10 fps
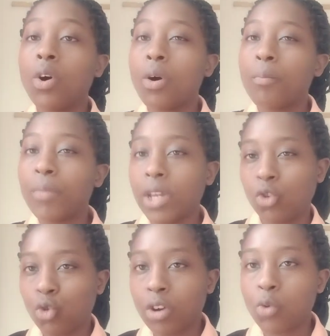Make
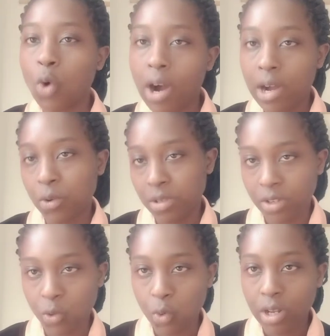sure your house
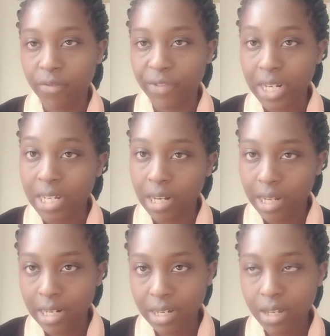is well
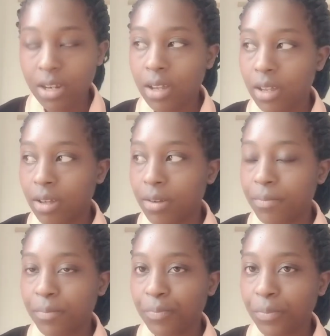ventilated.
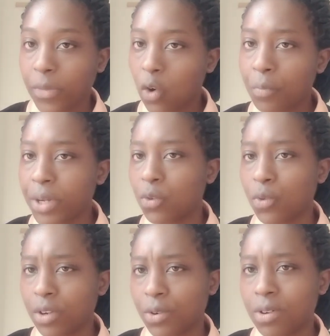Open
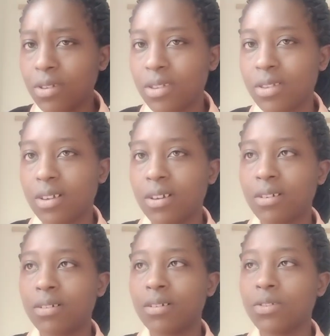windows
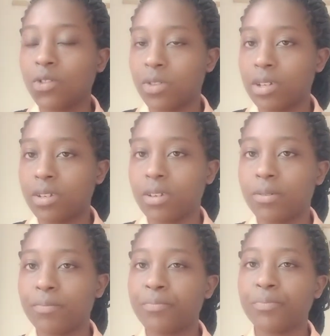so that
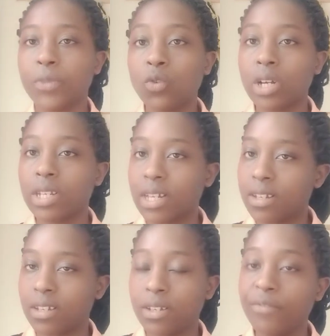you can get
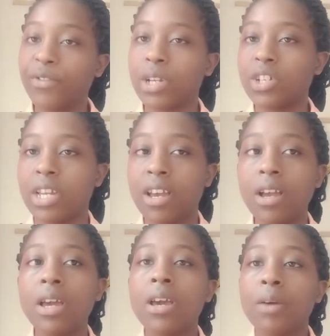in fresh air,
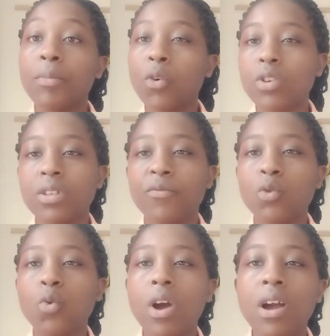because if
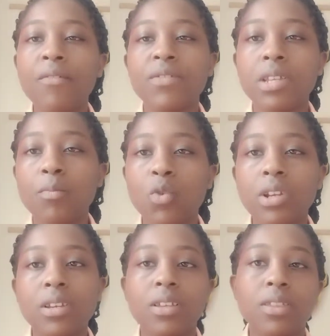you have someone
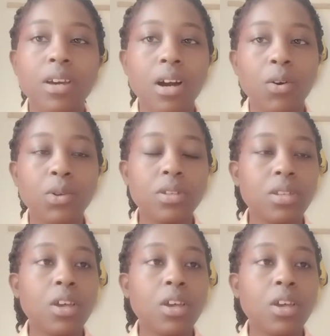in the house